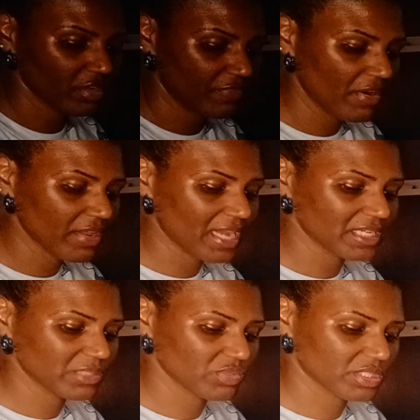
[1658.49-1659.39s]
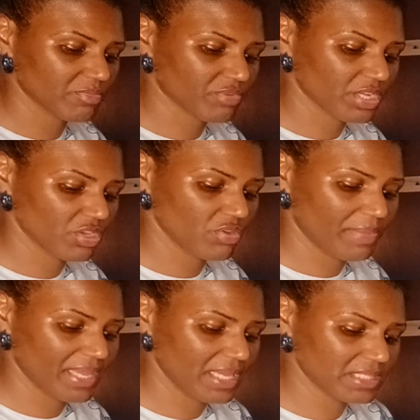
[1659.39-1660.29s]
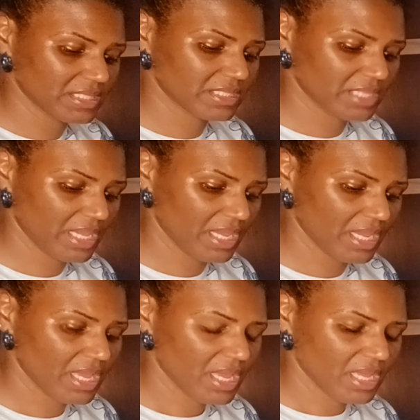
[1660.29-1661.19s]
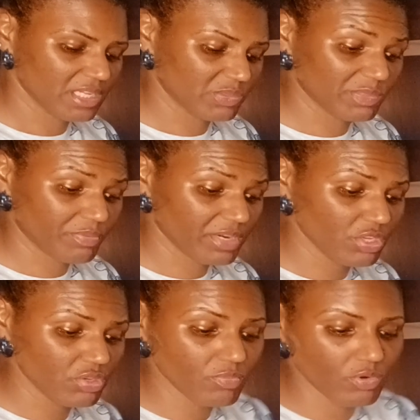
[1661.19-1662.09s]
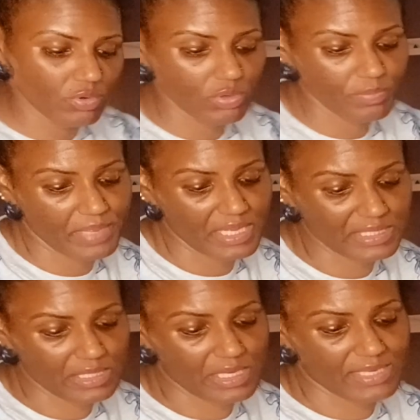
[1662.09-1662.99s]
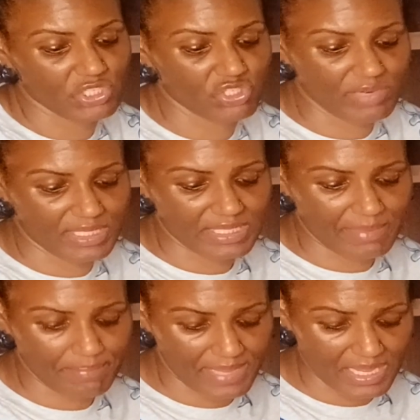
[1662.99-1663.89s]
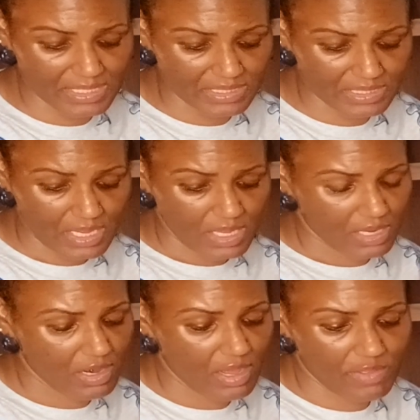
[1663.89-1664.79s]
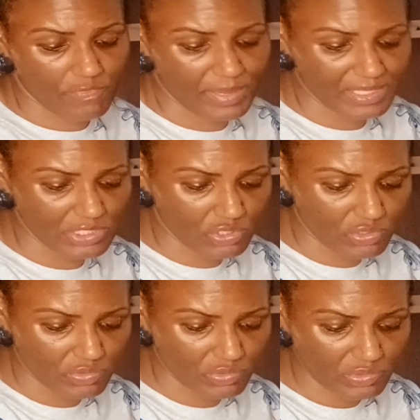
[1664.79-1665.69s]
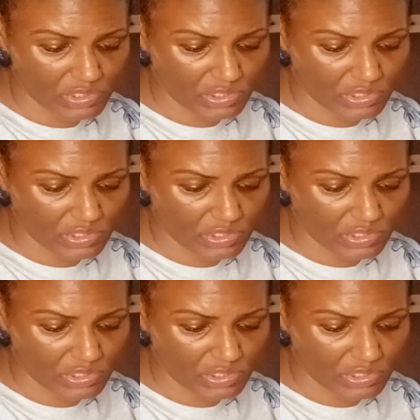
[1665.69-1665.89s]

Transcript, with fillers: have felt that this wasn't bringing you peace here. This was bringing you more burden and stress than peace. Knight of Pentacles.